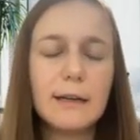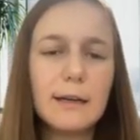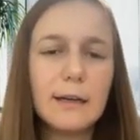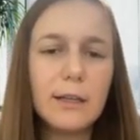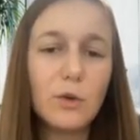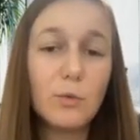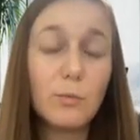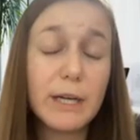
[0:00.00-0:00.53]

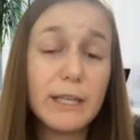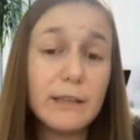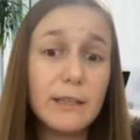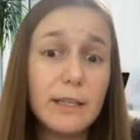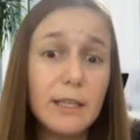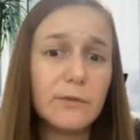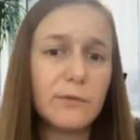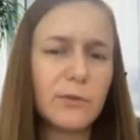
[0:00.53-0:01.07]
uh, you might
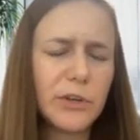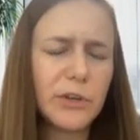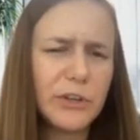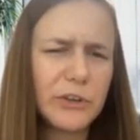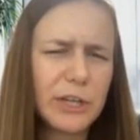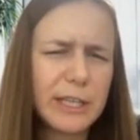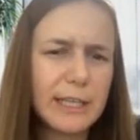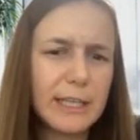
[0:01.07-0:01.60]
need for
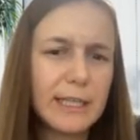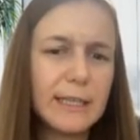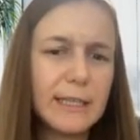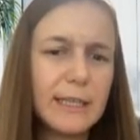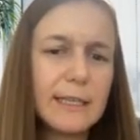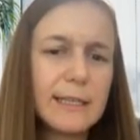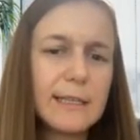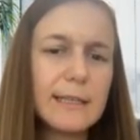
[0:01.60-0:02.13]
your
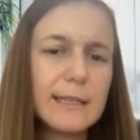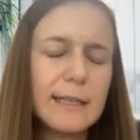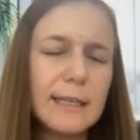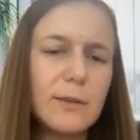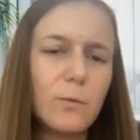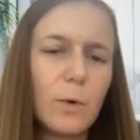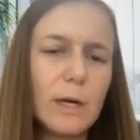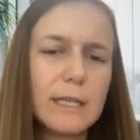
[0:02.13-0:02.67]
analytics
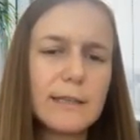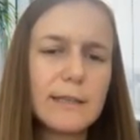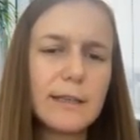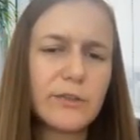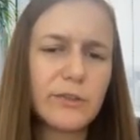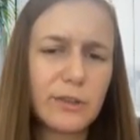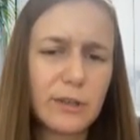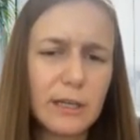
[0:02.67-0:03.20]
in one
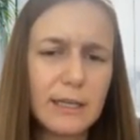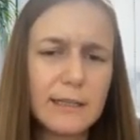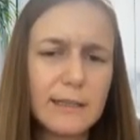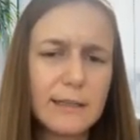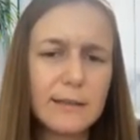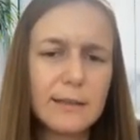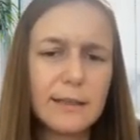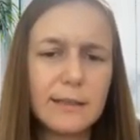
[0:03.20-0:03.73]
central
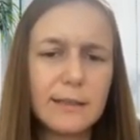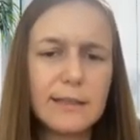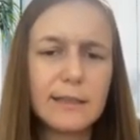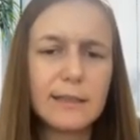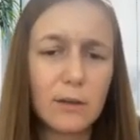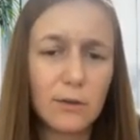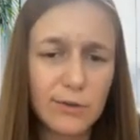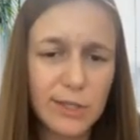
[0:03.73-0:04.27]
cluster that
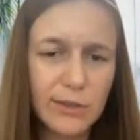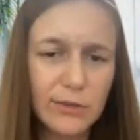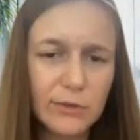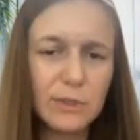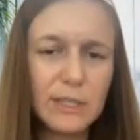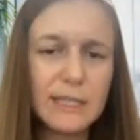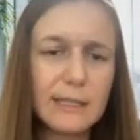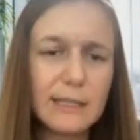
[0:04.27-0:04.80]
is closer
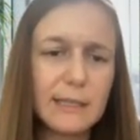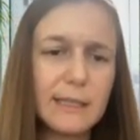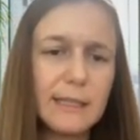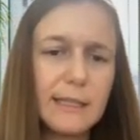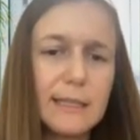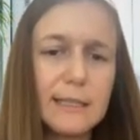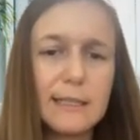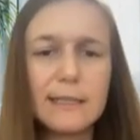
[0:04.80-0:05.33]
to these
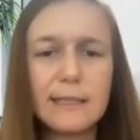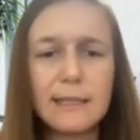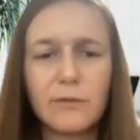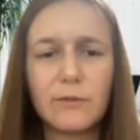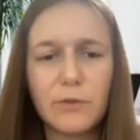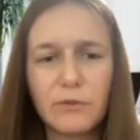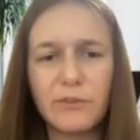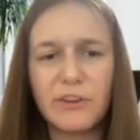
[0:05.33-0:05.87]
analytics
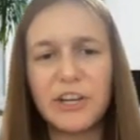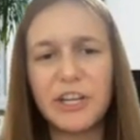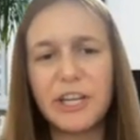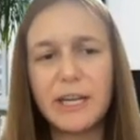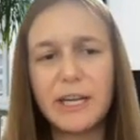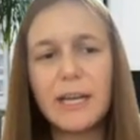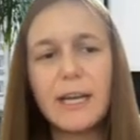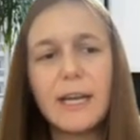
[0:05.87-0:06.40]
instead of
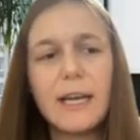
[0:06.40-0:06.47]
querying